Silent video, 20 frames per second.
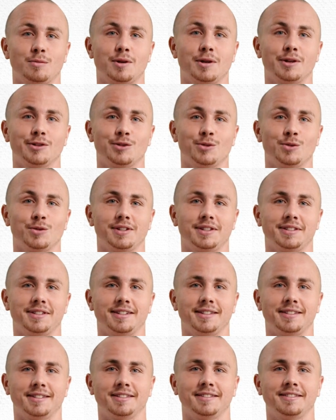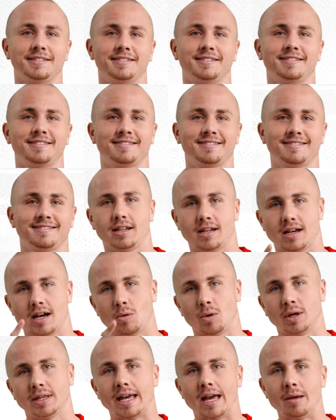one or two this season. I
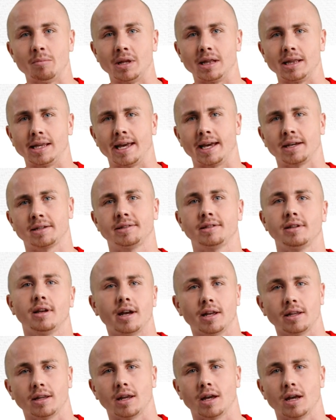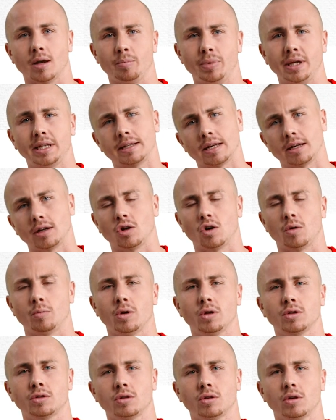want Emil next, and uh, Pete can come
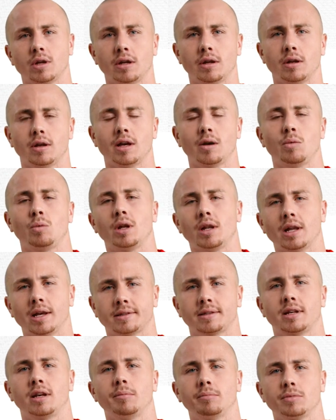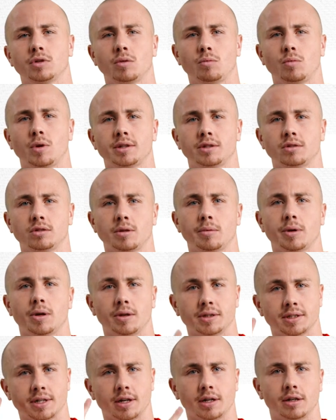also, and uh, we'll ask him some questions about
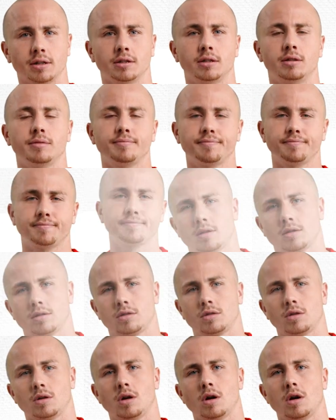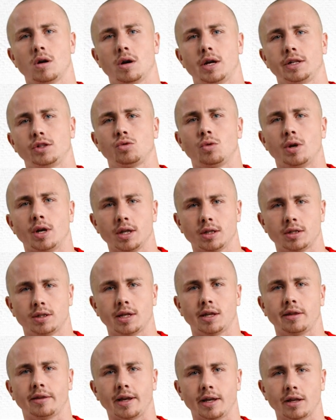his haircut. So I just wanted to
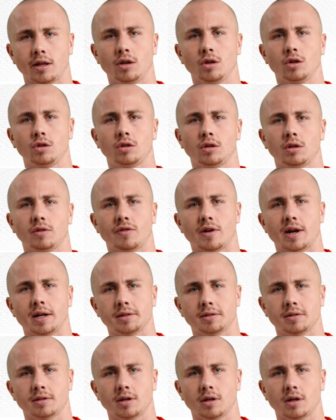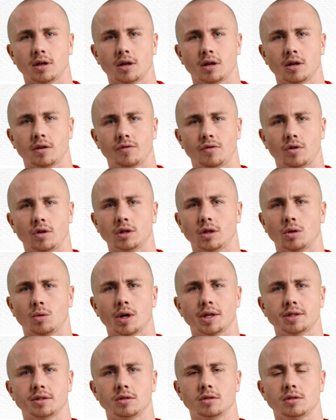say thank you to the fans uh, for all the
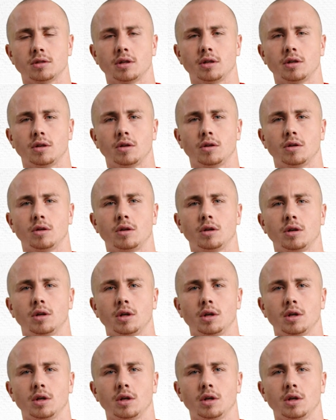questions that you